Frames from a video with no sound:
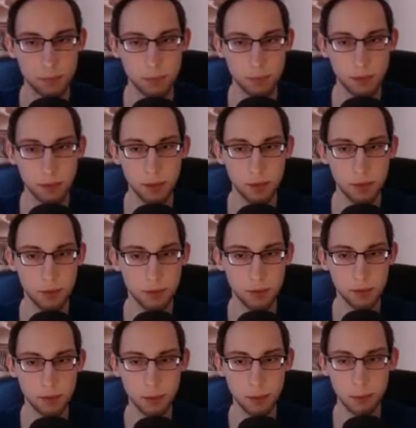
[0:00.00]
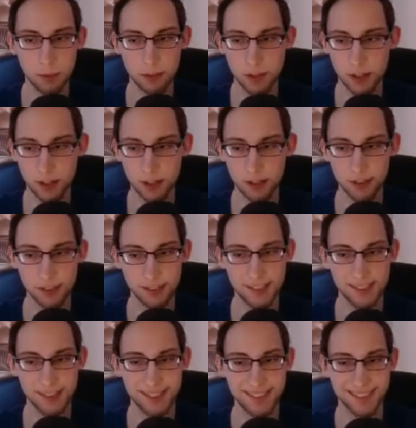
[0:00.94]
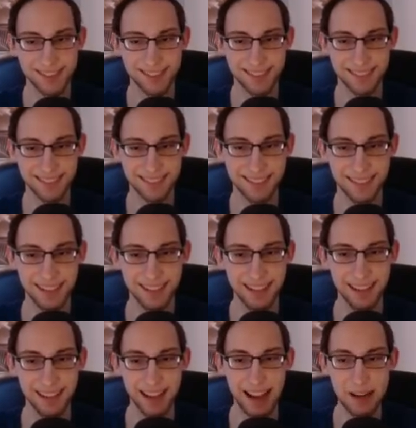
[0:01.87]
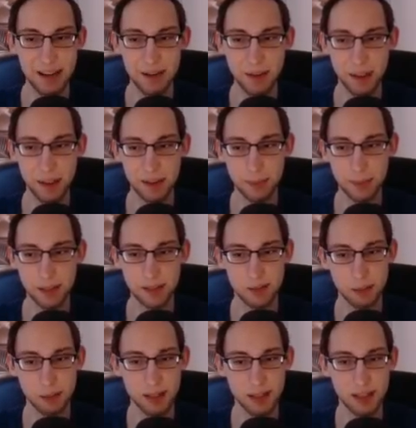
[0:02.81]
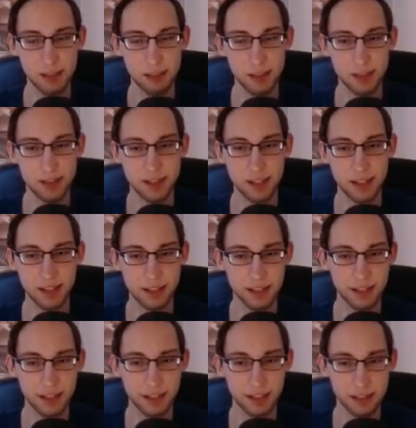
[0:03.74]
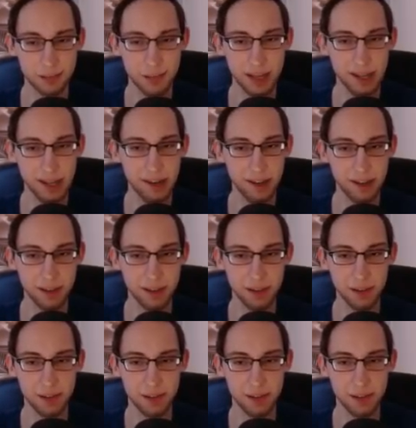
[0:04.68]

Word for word: See, it's it's double jinx. I know that's plus twenty, but it like it doesn't matter.